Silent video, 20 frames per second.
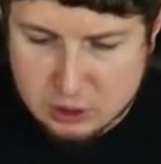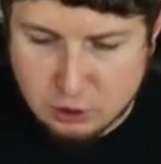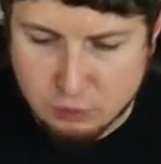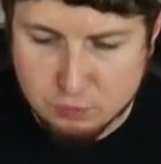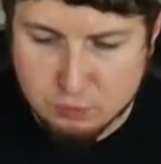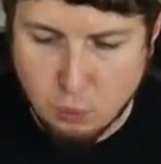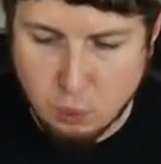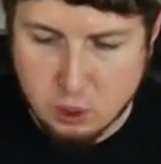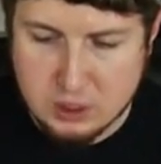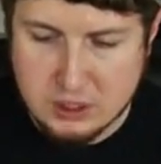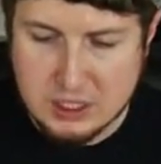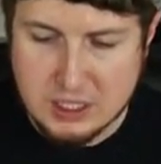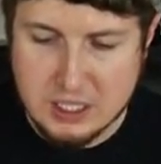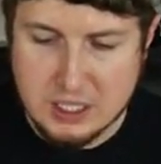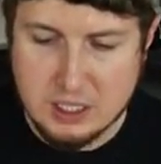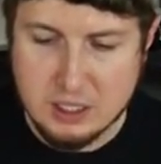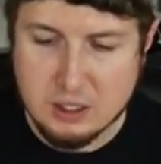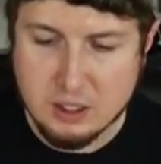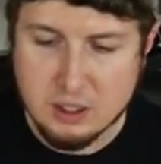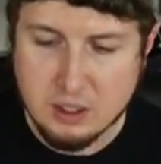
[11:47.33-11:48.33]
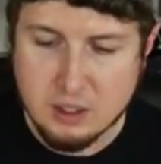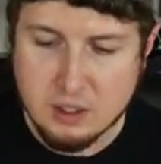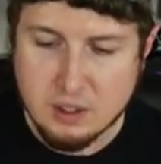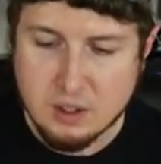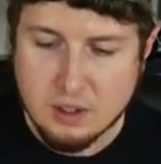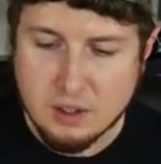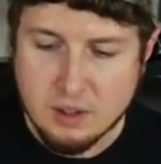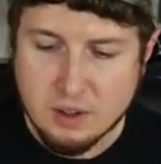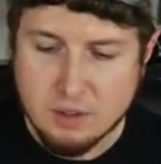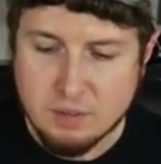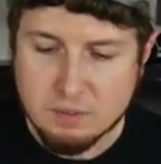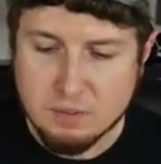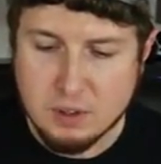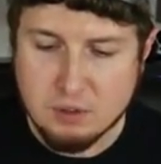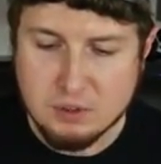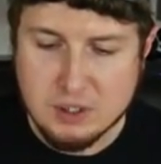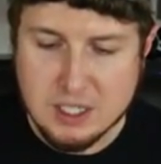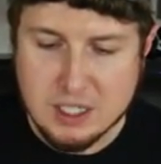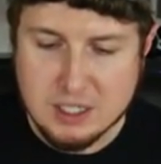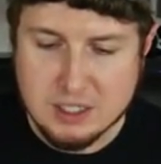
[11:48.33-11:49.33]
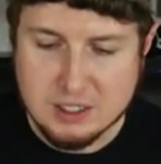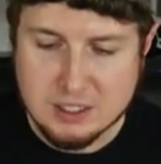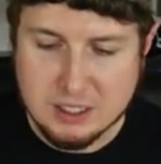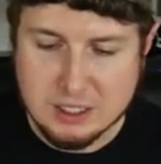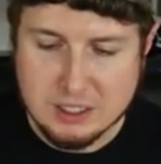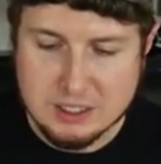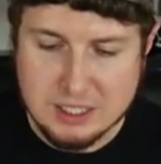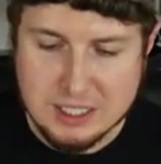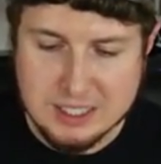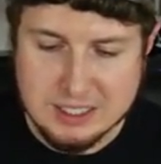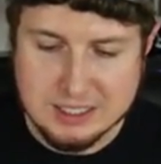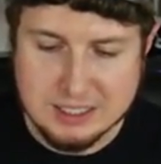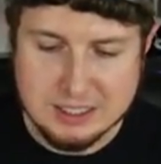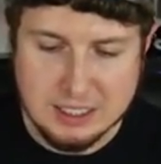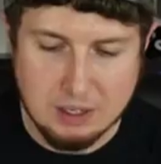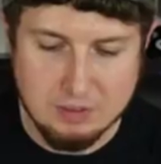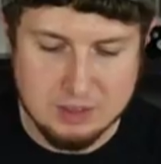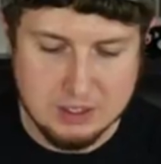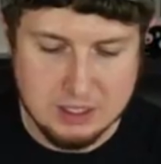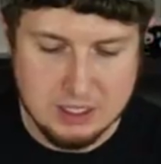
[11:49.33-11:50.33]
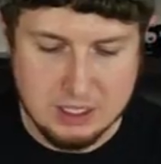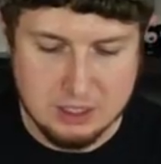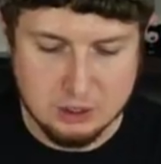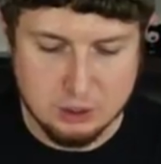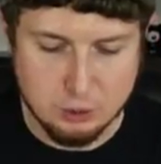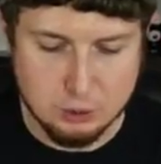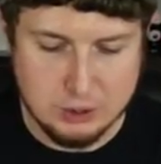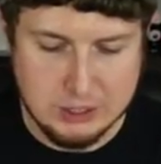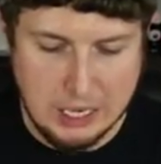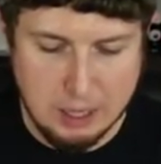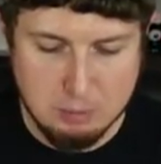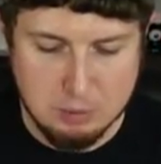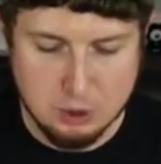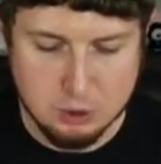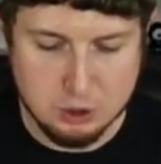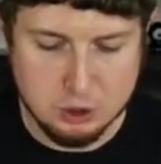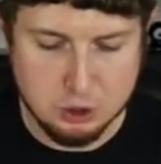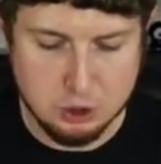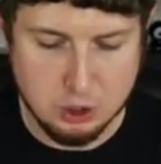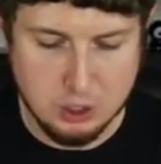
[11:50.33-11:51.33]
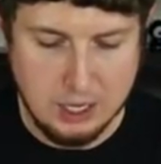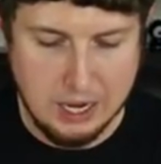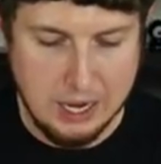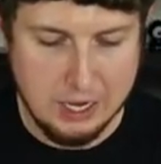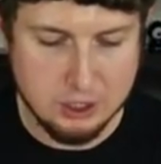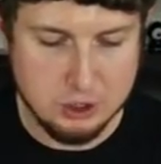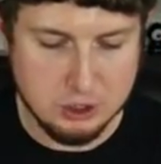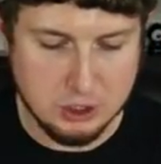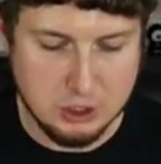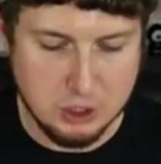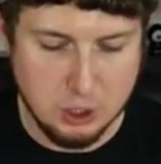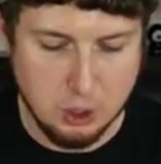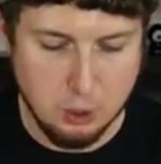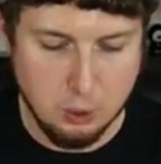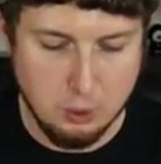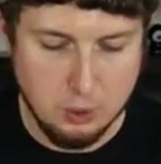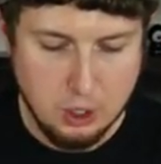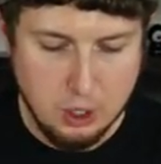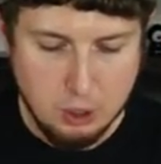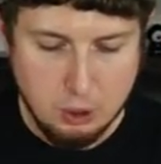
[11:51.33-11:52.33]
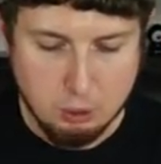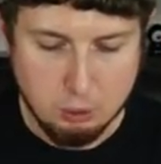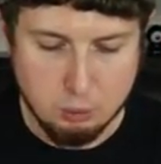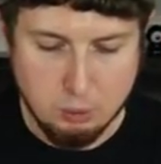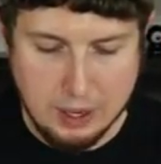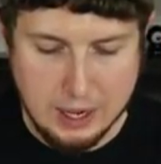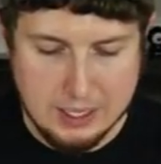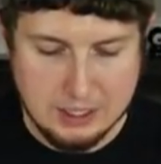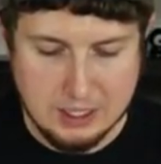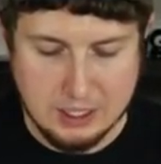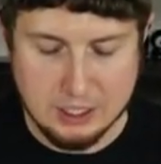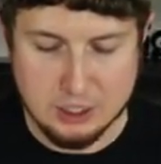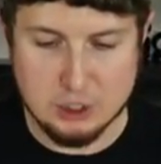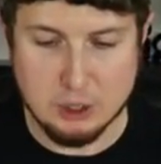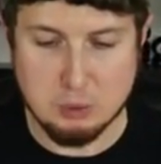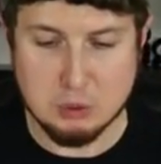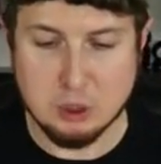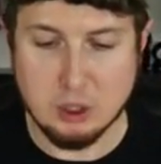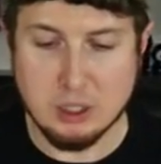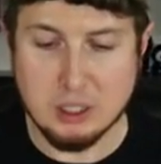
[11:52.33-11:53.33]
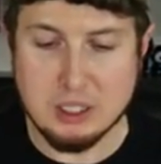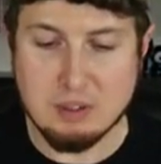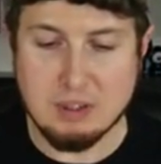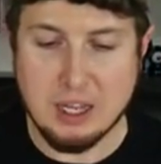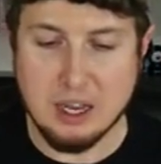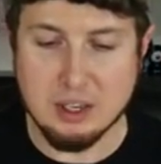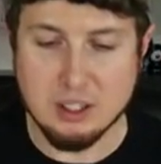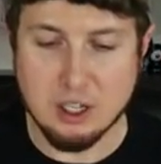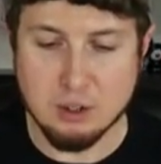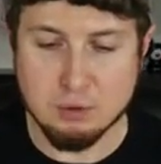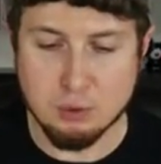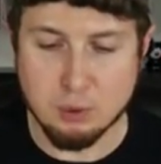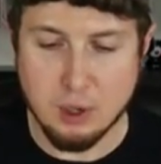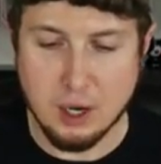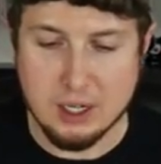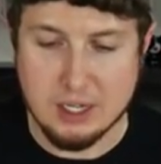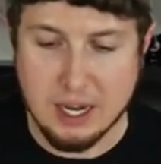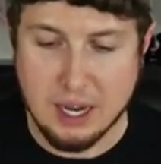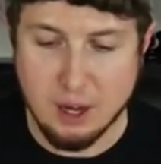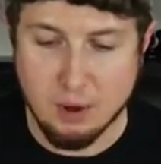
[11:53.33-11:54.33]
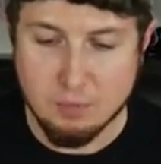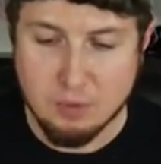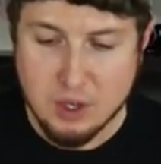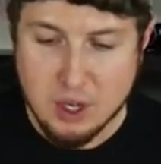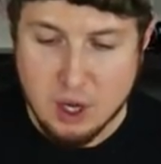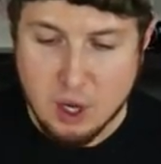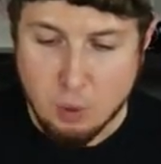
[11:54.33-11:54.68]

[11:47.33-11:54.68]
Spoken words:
So 14, 15, 16, 17. So Zapdos should actually go right there. So I'm just going to leave that there for right now.